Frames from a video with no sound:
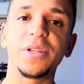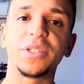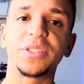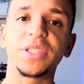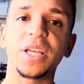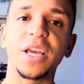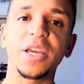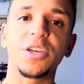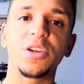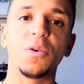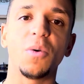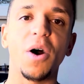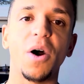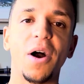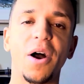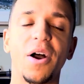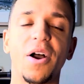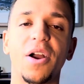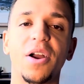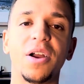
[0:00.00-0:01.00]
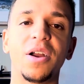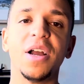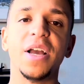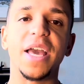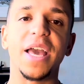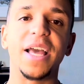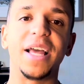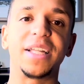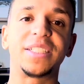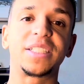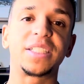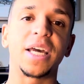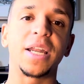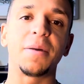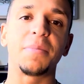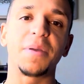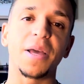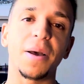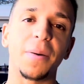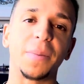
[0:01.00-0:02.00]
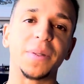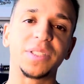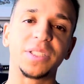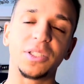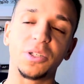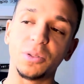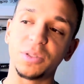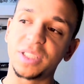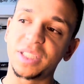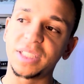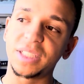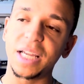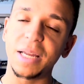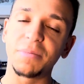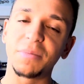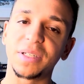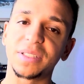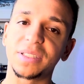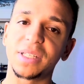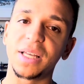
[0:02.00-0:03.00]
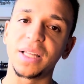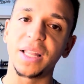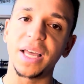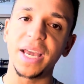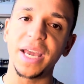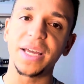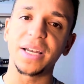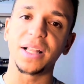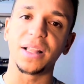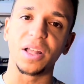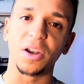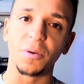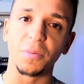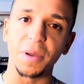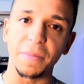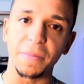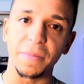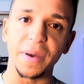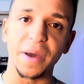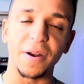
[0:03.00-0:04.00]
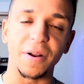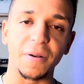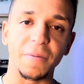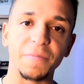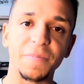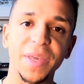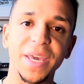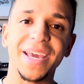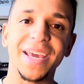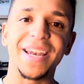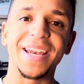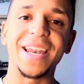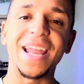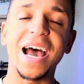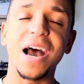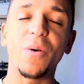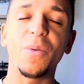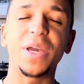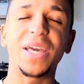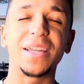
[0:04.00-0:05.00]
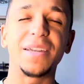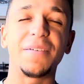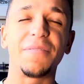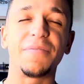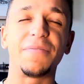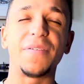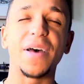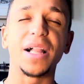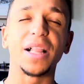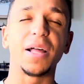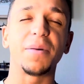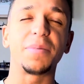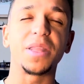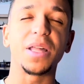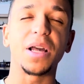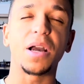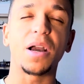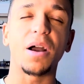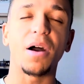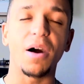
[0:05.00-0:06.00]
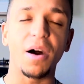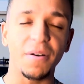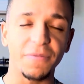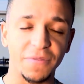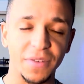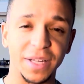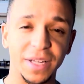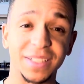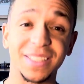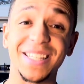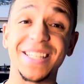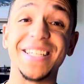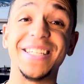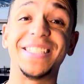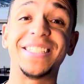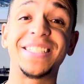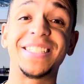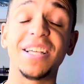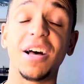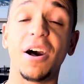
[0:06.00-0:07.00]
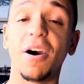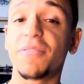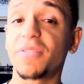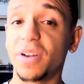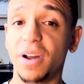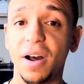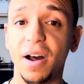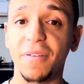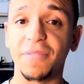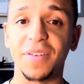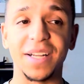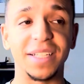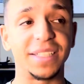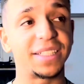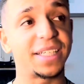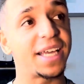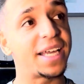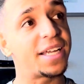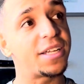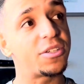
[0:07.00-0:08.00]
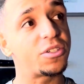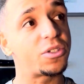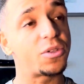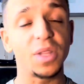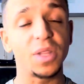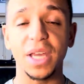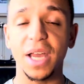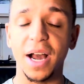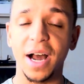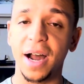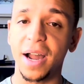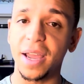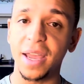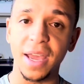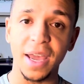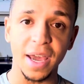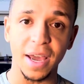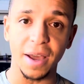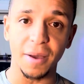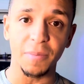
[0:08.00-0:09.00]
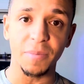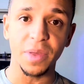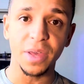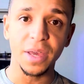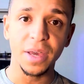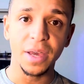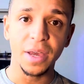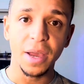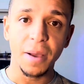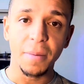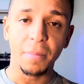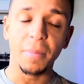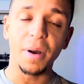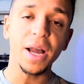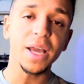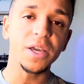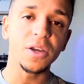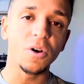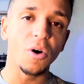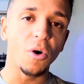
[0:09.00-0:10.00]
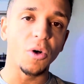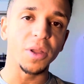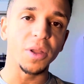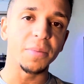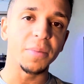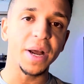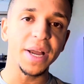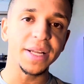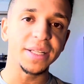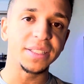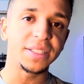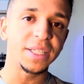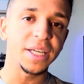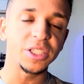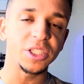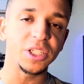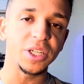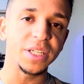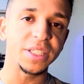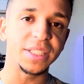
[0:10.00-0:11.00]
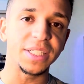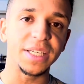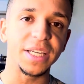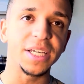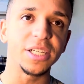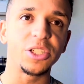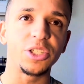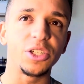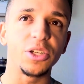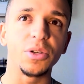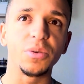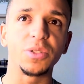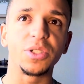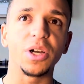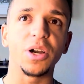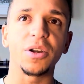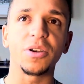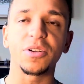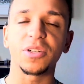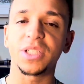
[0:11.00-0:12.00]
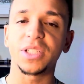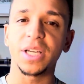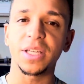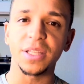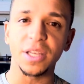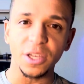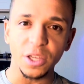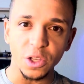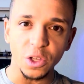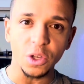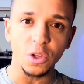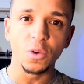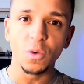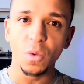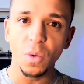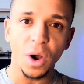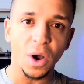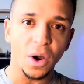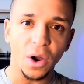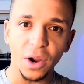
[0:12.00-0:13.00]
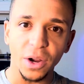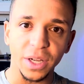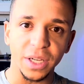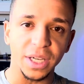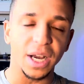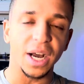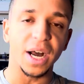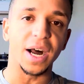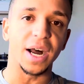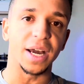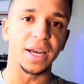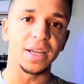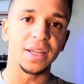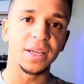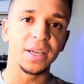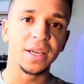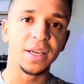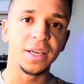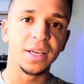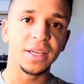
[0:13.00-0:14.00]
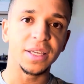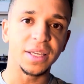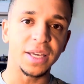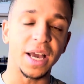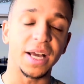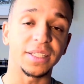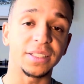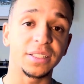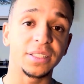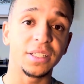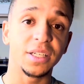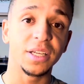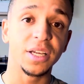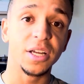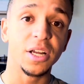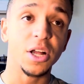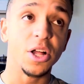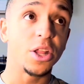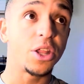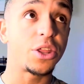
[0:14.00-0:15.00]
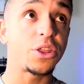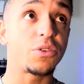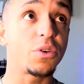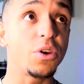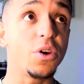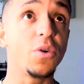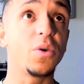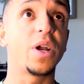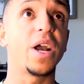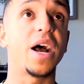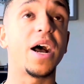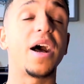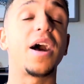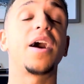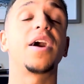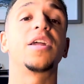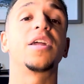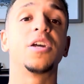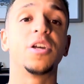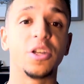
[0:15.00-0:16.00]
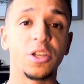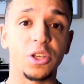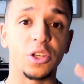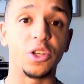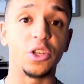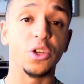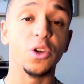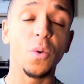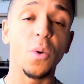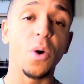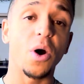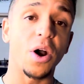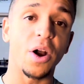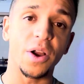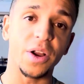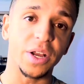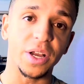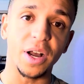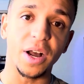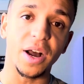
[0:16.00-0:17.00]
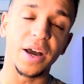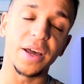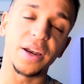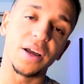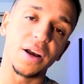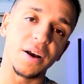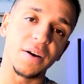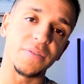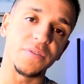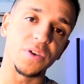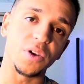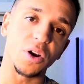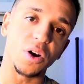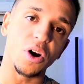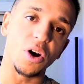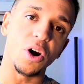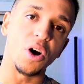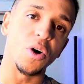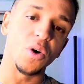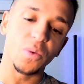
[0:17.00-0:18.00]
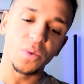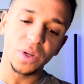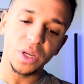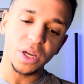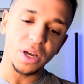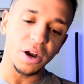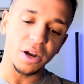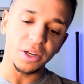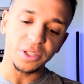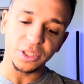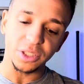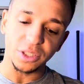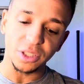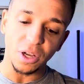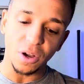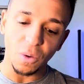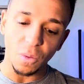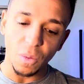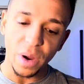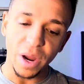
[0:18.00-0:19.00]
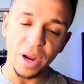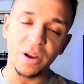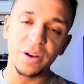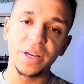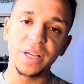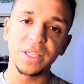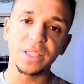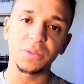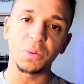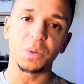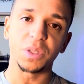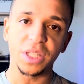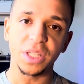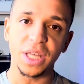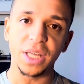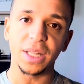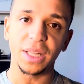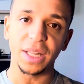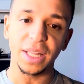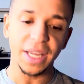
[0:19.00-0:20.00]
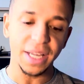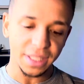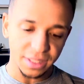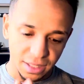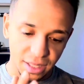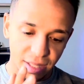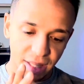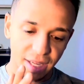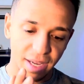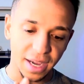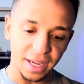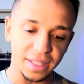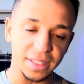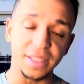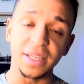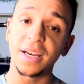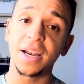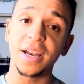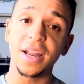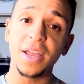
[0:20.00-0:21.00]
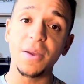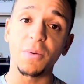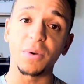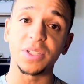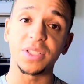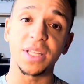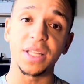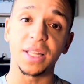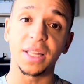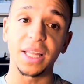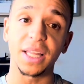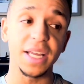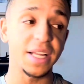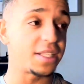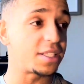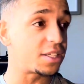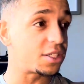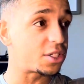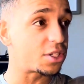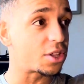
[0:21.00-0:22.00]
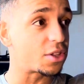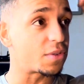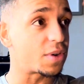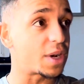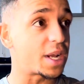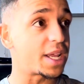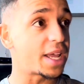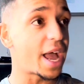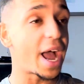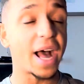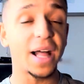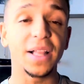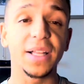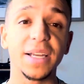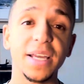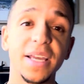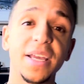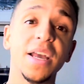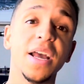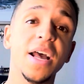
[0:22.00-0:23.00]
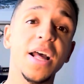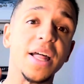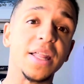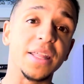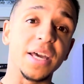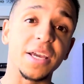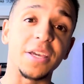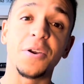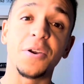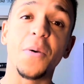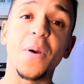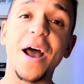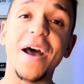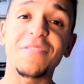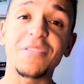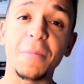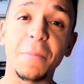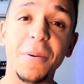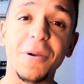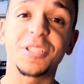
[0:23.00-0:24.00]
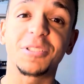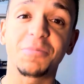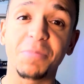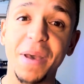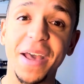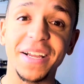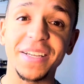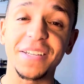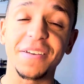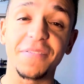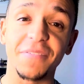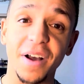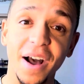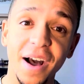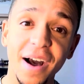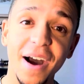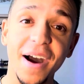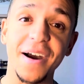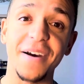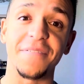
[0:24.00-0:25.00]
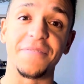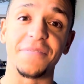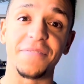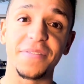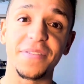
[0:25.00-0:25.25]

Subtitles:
say you are, it's going to be able to seamlessly land a little bit better. Now we can develop the confidence, the self-confidence into the I am. My goal and my intention is to get you to understand that you are God. Yes. Through God, you are God of your own conscious awareness, which then leads to the identity, which then leads into the reality that you have the perspective of.